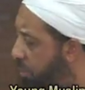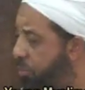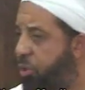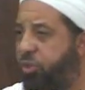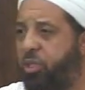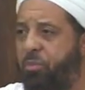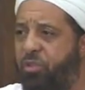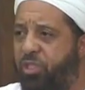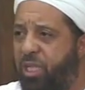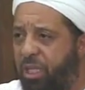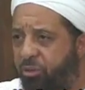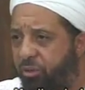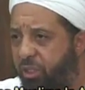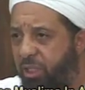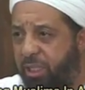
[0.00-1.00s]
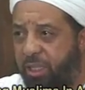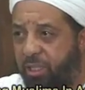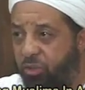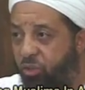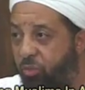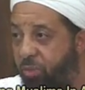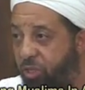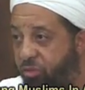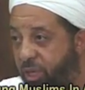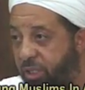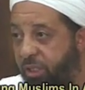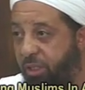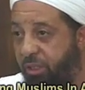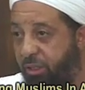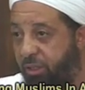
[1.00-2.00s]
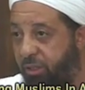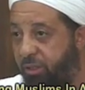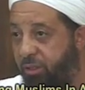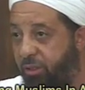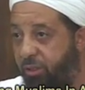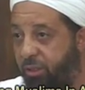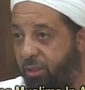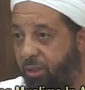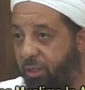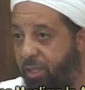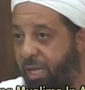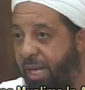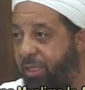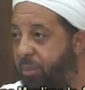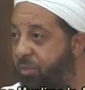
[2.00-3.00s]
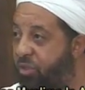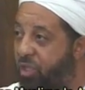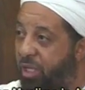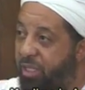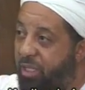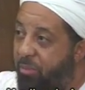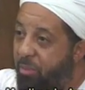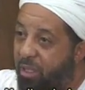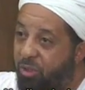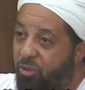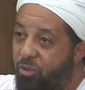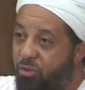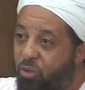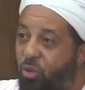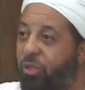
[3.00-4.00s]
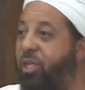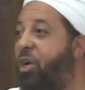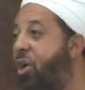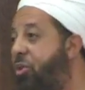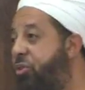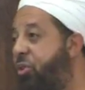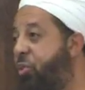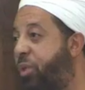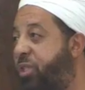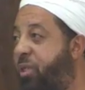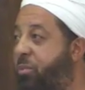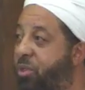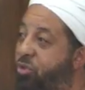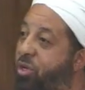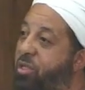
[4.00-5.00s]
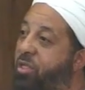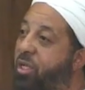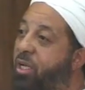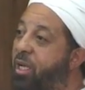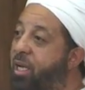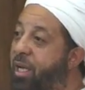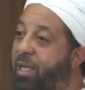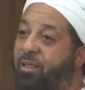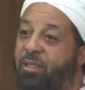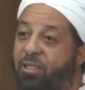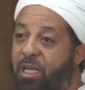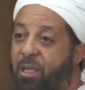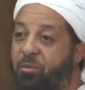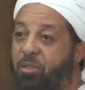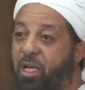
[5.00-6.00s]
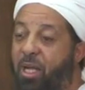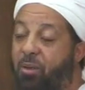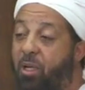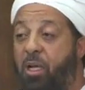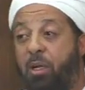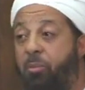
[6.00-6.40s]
put them secretly into madrasas, had them study in medical school, and they also went to madrasa at the same time.